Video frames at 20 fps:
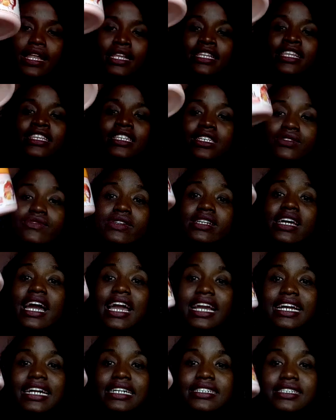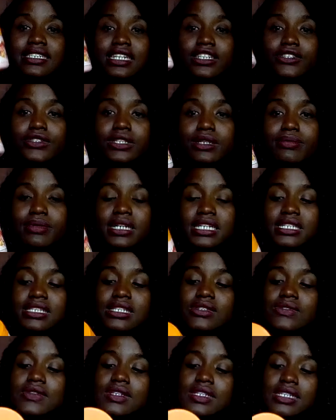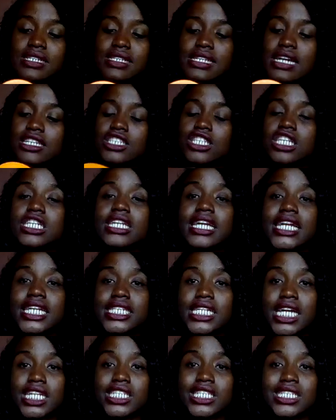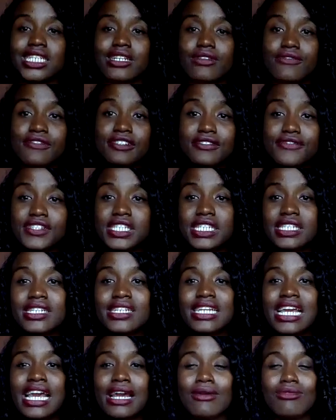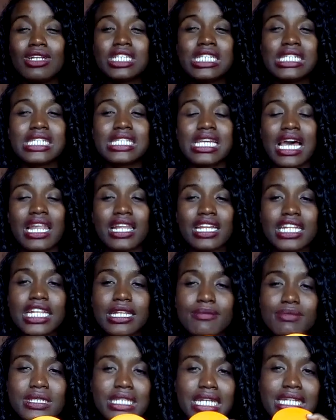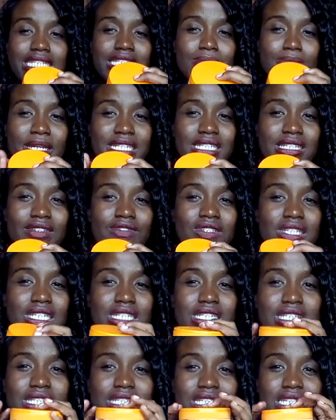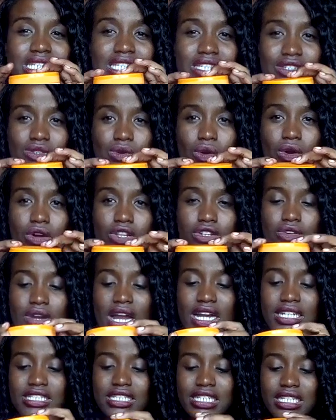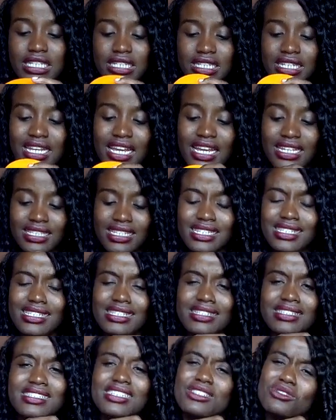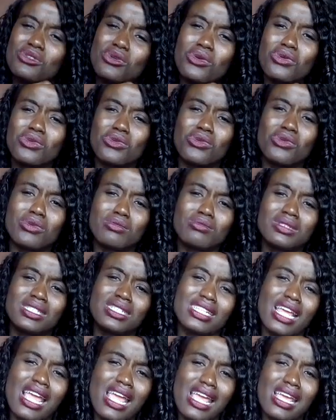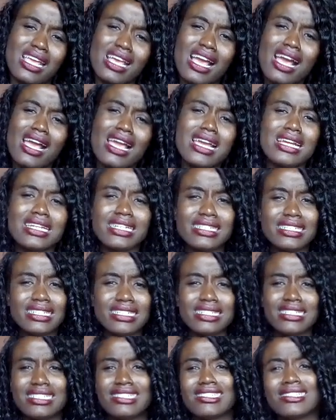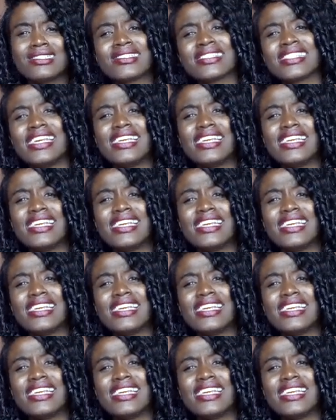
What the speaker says: one I can tell you the price. This one is actually 850, which is a little bit expensive, since this is all you actually, this is kidogo say I